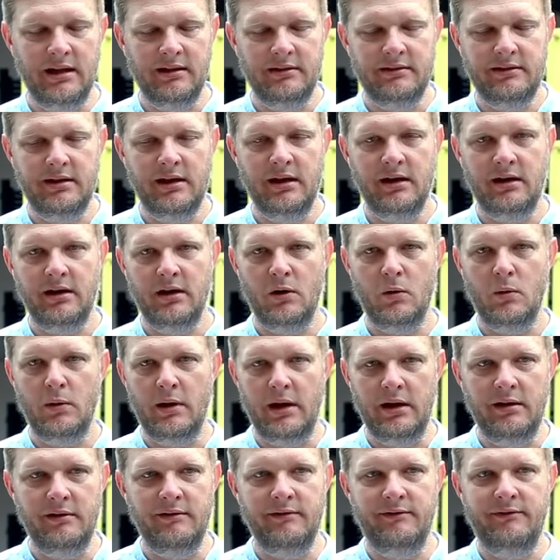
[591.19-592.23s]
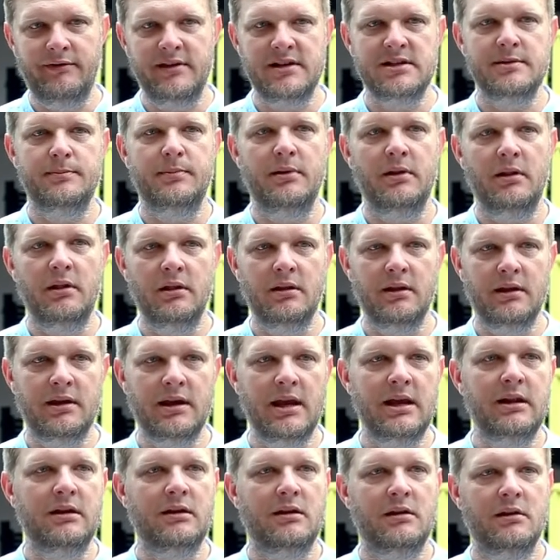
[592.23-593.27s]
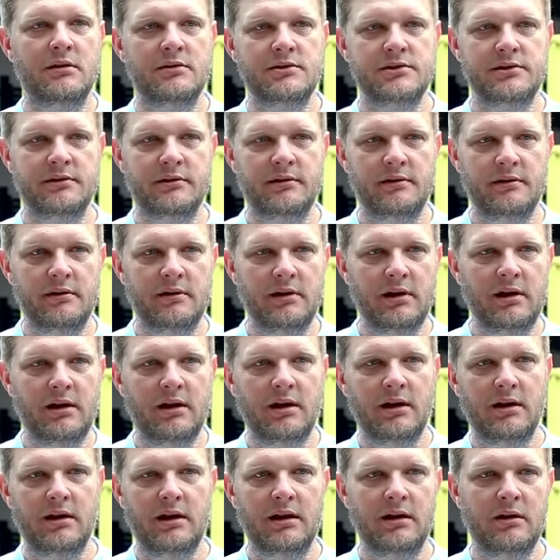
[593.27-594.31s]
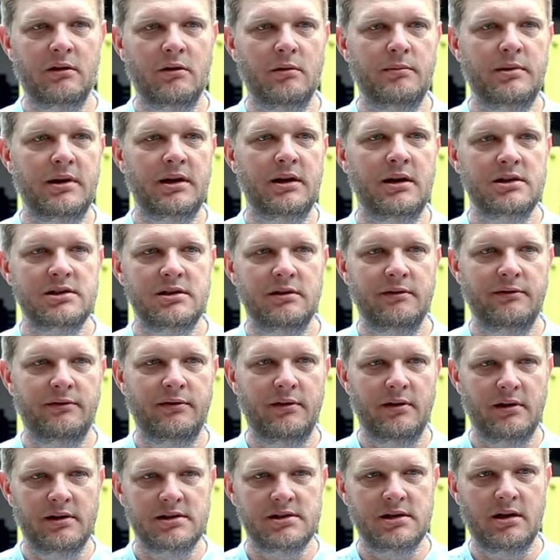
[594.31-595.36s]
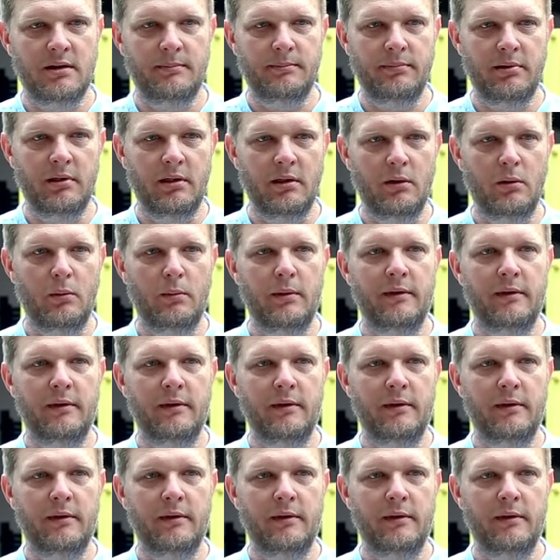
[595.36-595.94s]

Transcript: Interio invisible gate closer in combination, for example,